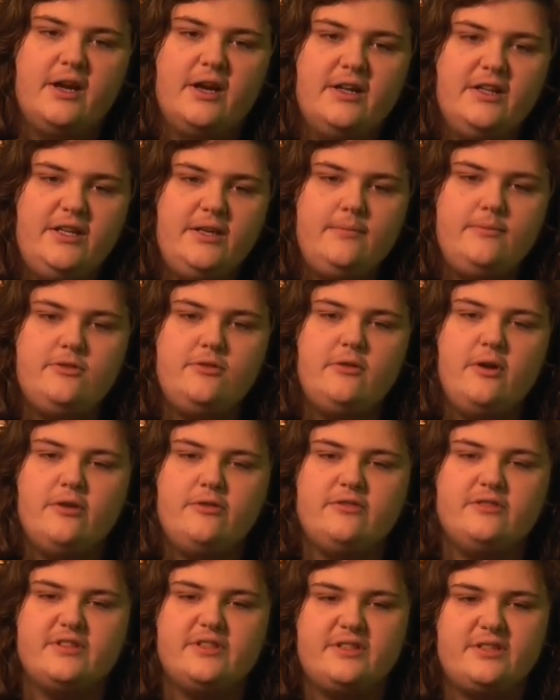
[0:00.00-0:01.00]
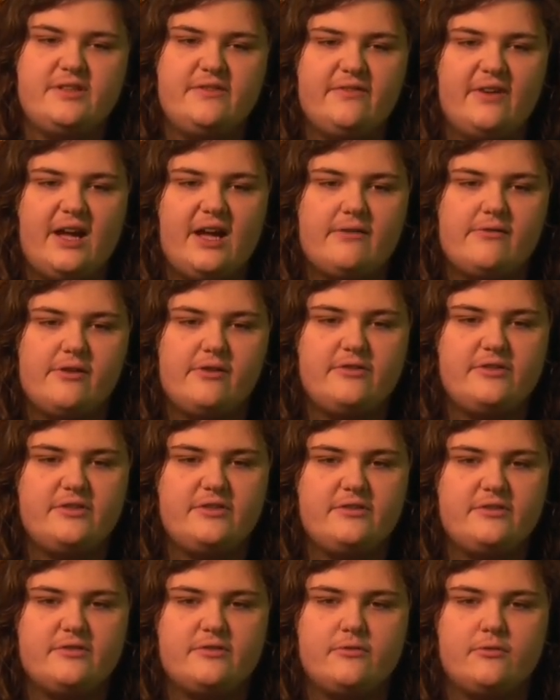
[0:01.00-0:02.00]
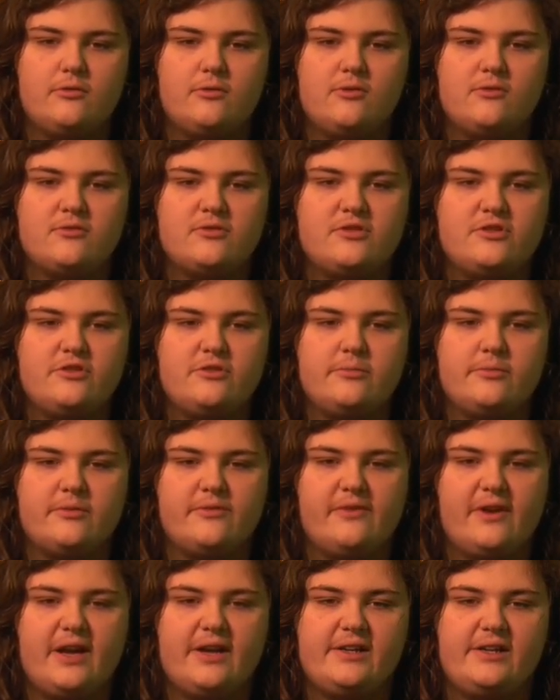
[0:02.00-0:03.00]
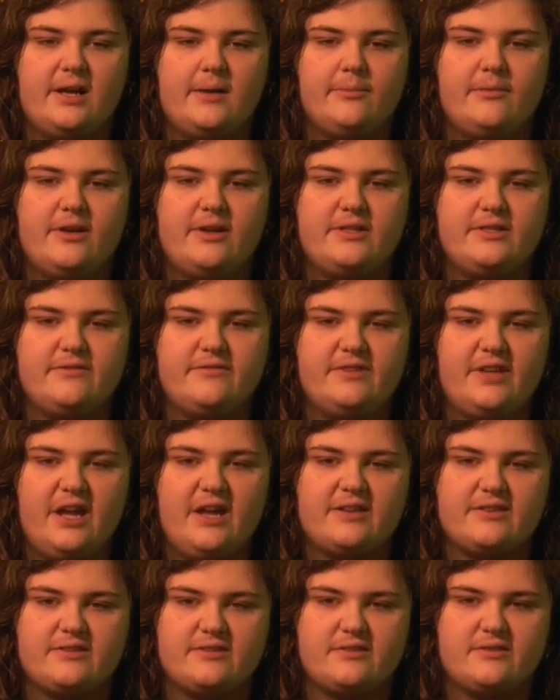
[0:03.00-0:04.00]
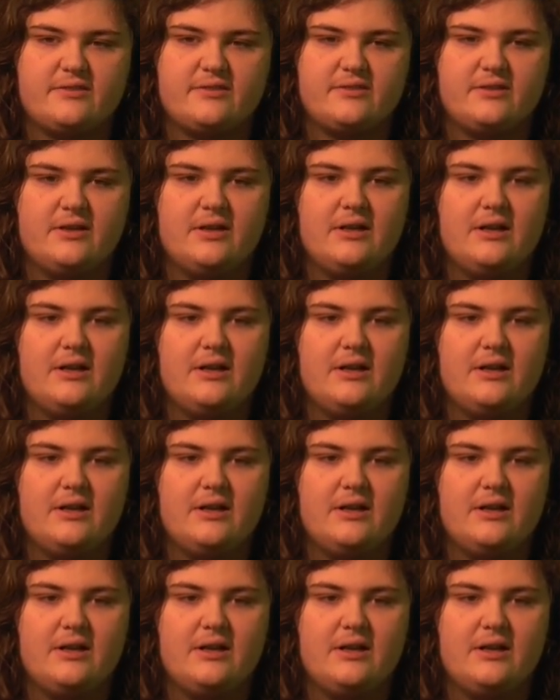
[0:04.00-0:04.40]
Team 265 goes to schools to provide comprehensive tests,